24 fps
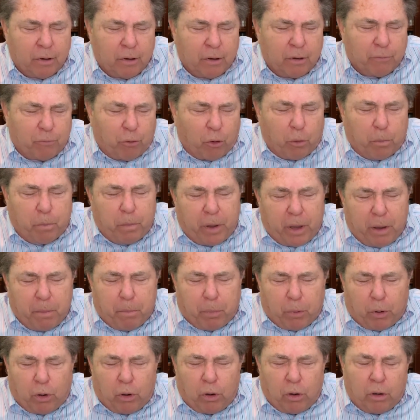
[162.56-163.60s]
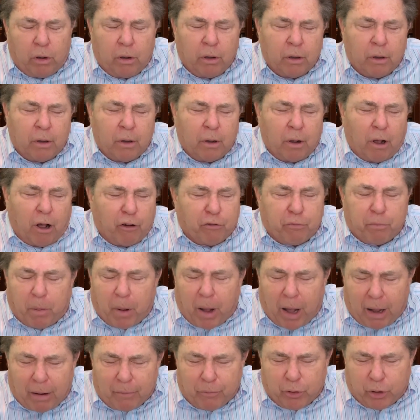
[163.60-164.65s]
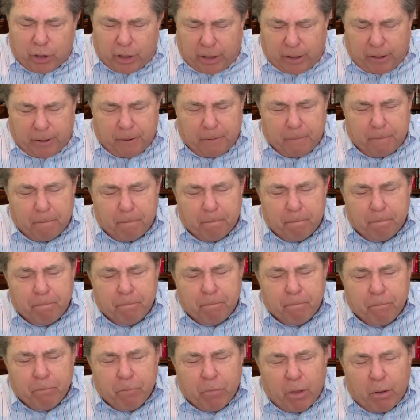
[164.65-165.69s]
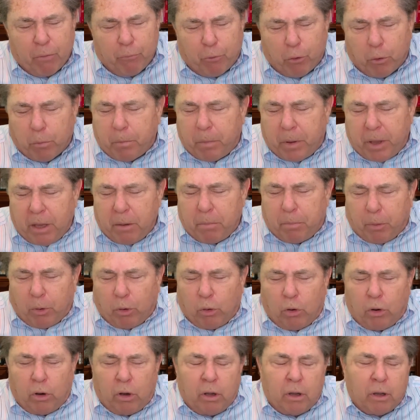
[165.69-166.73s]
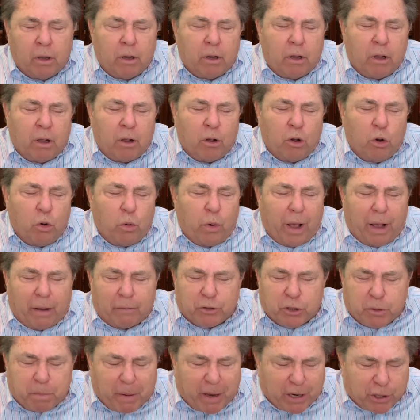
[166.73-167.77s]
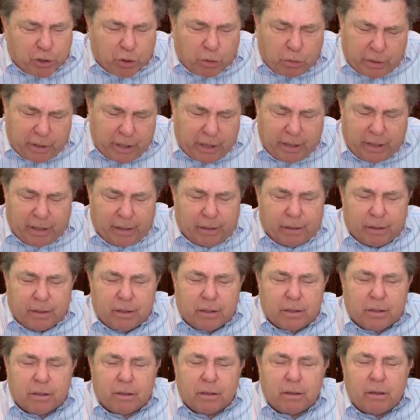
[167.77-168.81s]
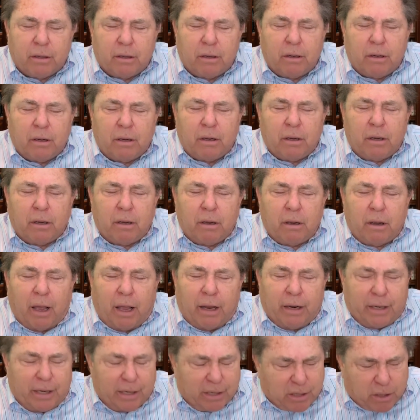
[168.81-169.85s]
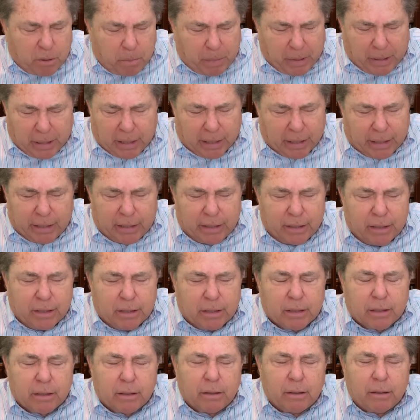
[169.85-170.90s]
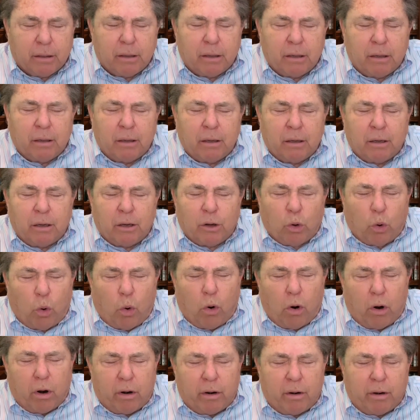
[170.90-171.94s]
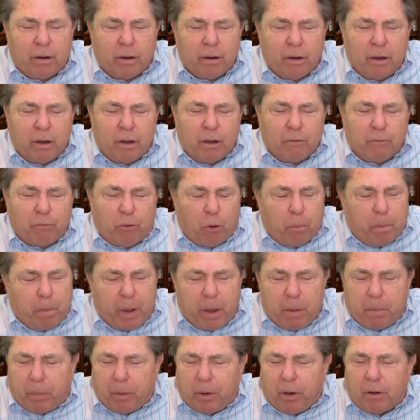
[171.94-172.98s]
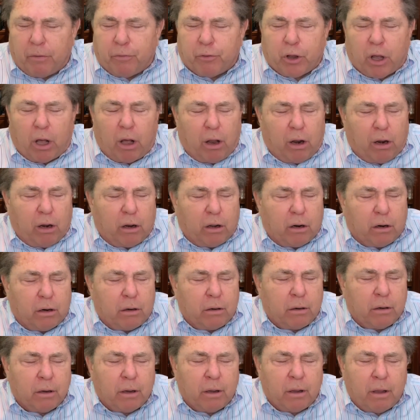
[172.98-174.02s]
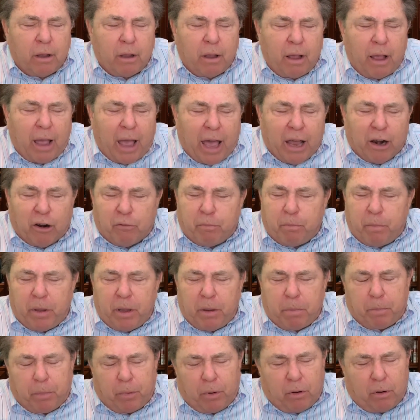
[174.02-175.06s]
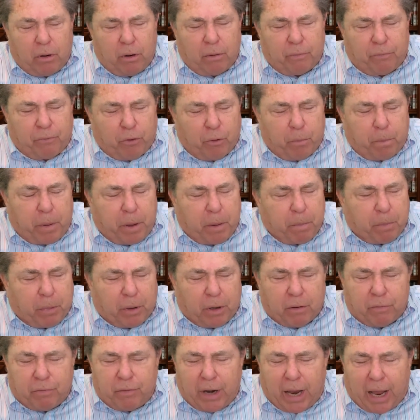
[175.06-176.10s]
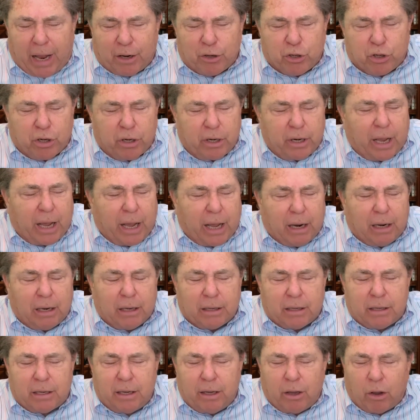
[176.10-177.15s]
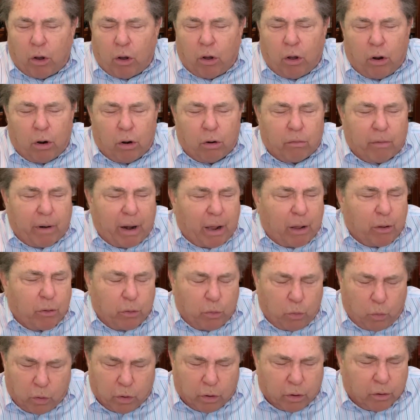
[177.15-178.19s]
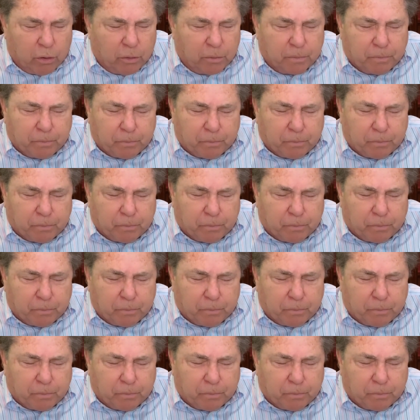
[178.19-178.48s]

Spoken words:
for people of poverty, for people who have special needs and disabilities. Lord, for people of color and for people of nationality all around the world